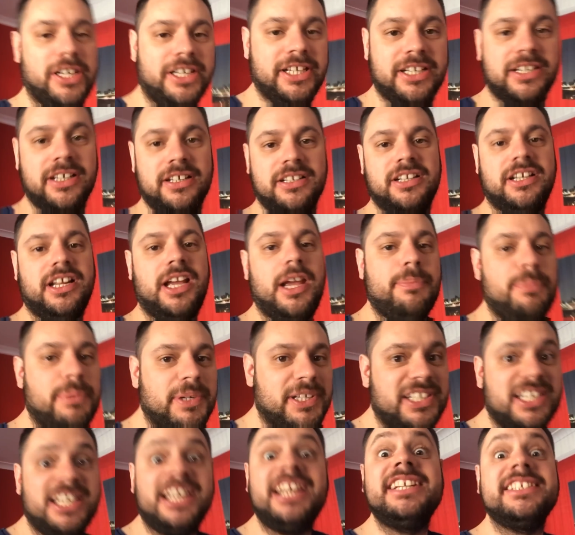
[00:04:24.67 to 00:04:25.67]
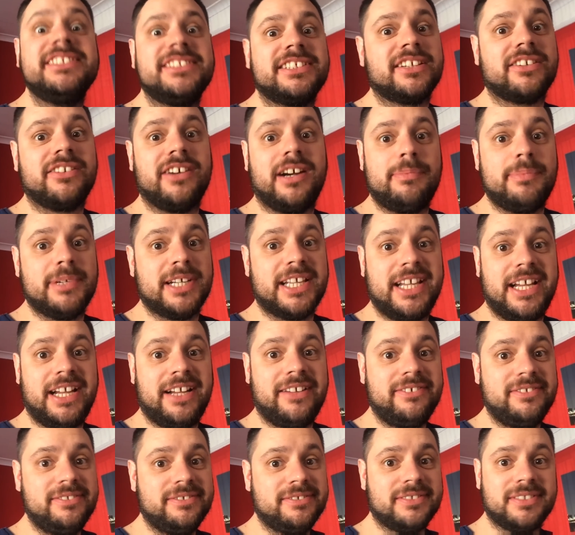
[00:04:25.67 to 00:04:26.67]
only gone and opened an Instagram
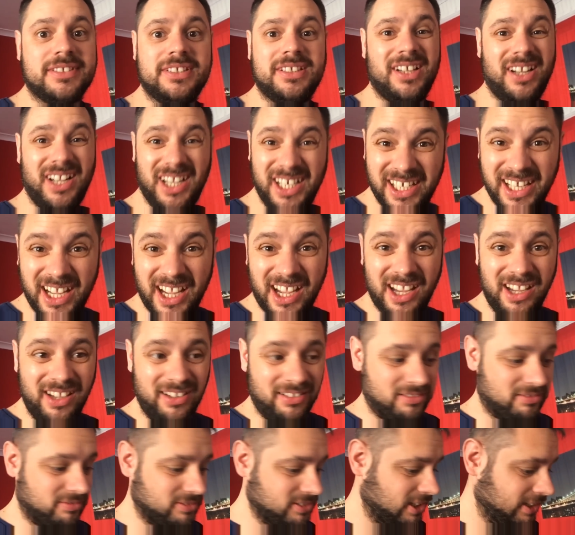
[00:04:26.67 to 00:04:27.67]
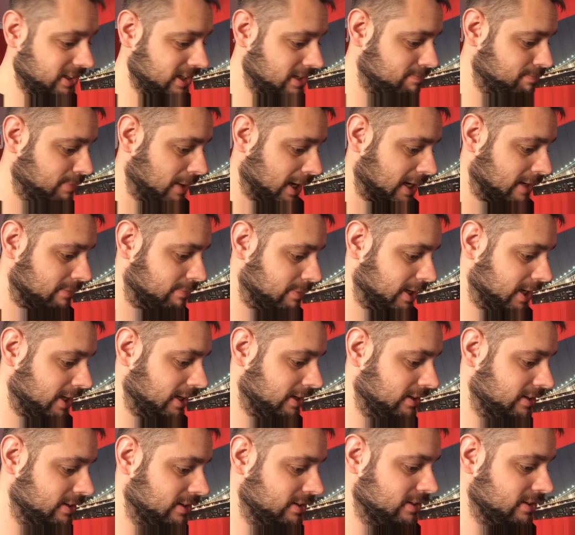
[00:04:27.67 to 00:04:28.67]
account. I know, she's only a
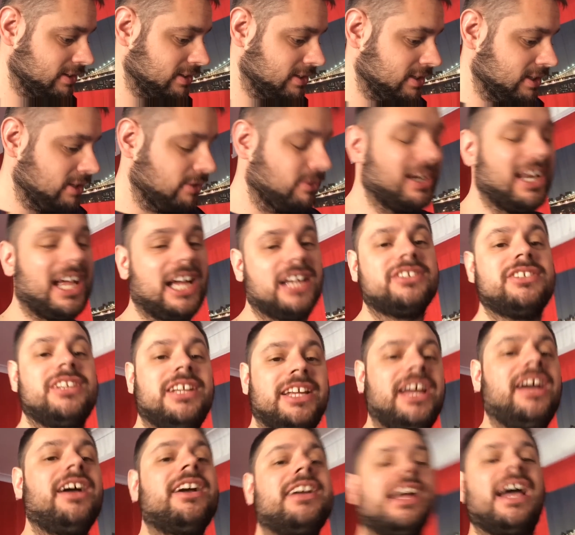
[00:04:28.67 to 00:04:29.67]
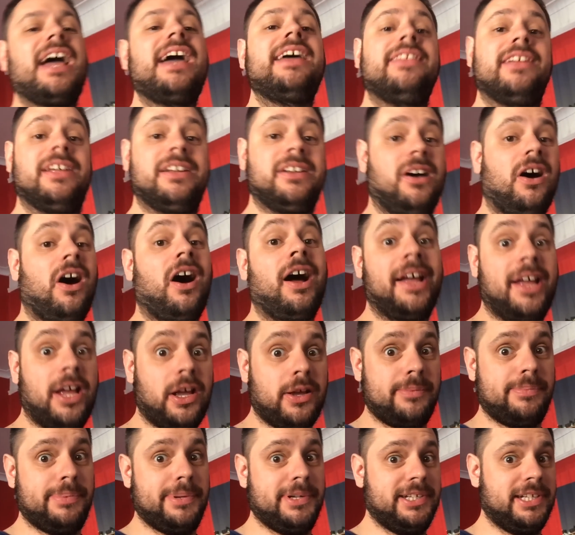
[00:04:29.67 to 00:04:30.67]
baby. Well, actually, okay, then I
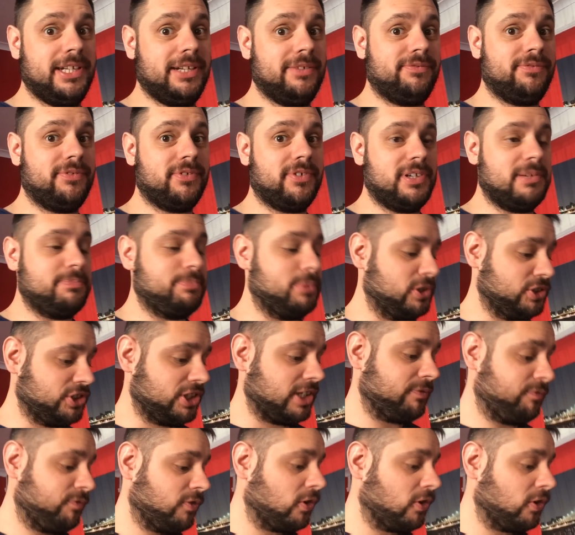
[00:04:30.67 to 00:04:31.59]
opened it for her, but she